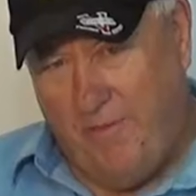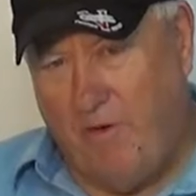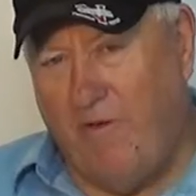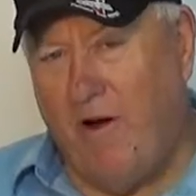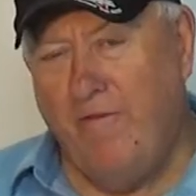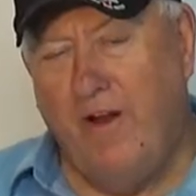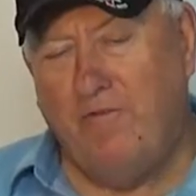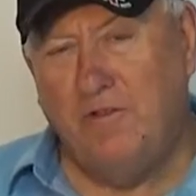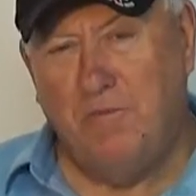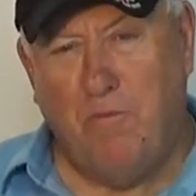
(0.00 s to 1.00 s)
The Brevard
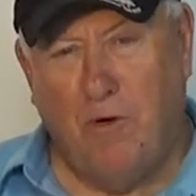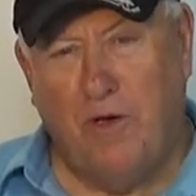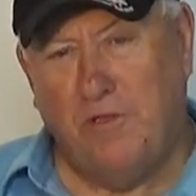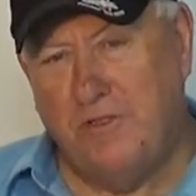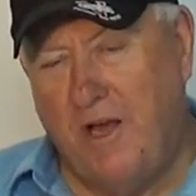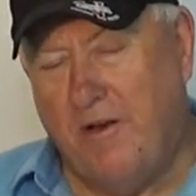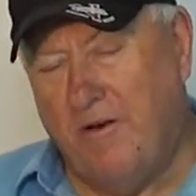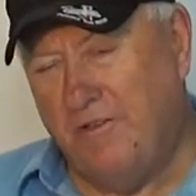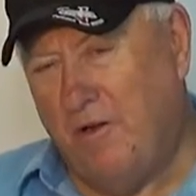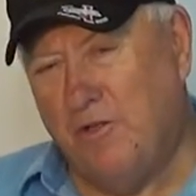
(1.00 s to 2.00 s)
Veterans Memorial
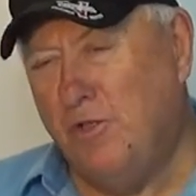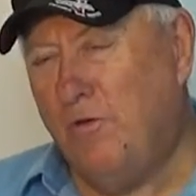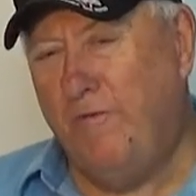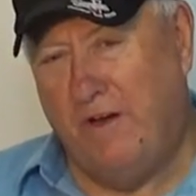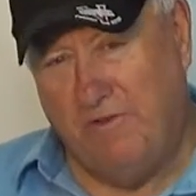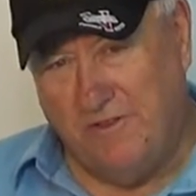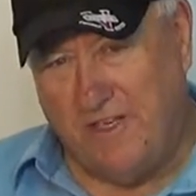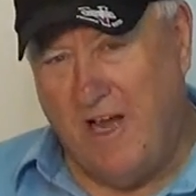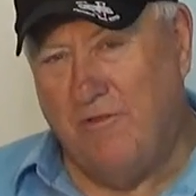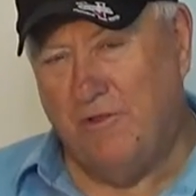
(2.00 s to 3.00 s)
Center is also a Veterans
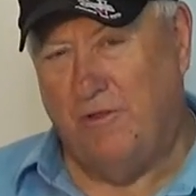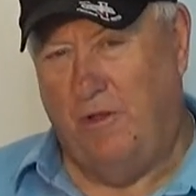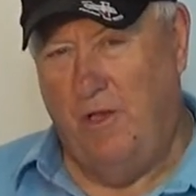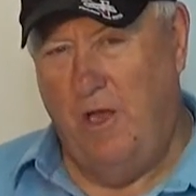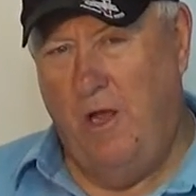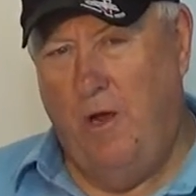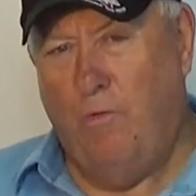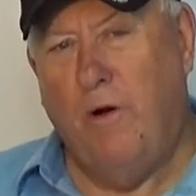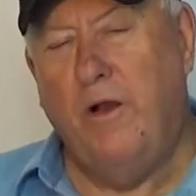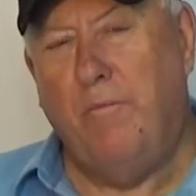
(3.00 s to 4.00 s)
Council.
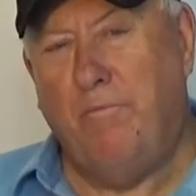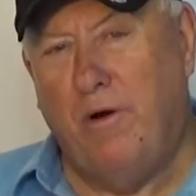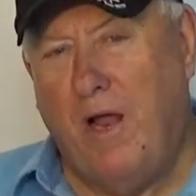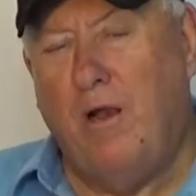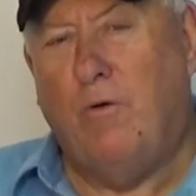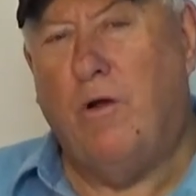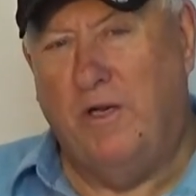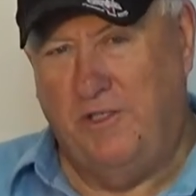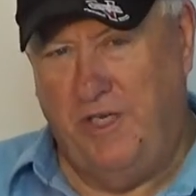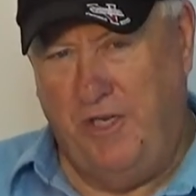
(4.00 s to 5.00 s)
We're an umbrella
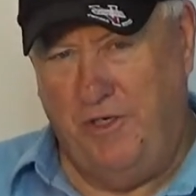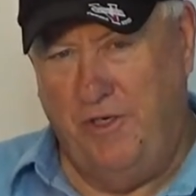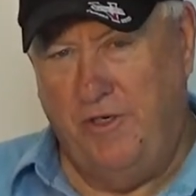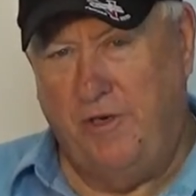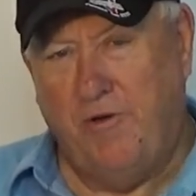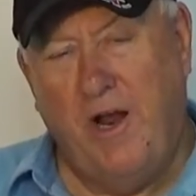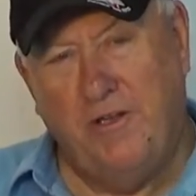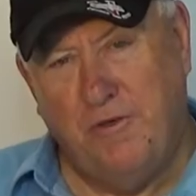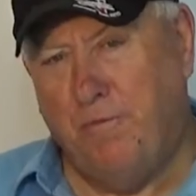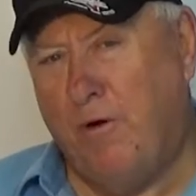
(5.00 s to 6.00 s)
organization to try
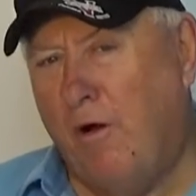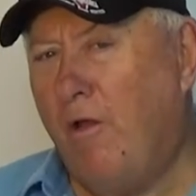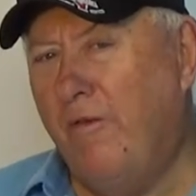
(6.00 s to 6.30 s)
to support all